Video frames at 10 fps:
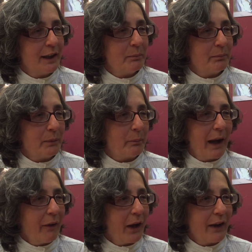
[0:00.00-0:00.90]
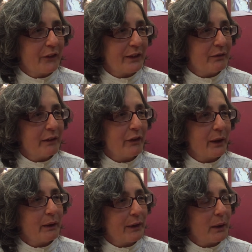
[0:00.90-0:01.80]
a, a powerhouse, if ever
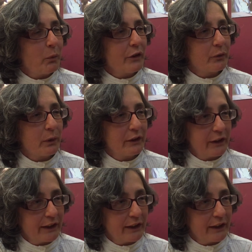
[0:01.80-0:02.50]
the, there was one,